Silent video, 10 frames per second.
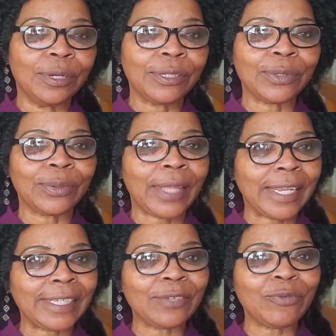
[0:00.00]
So that
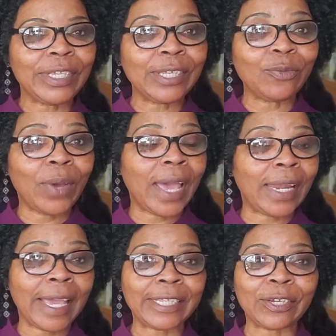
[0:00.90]
is the reason why I
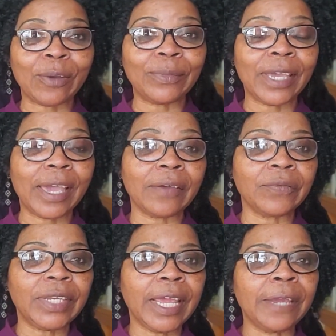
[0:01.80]
like to come here
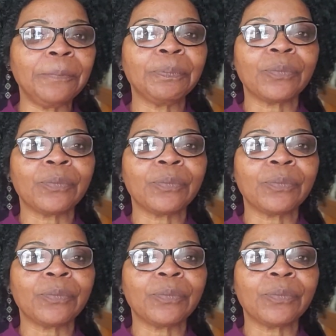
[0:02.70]
every day.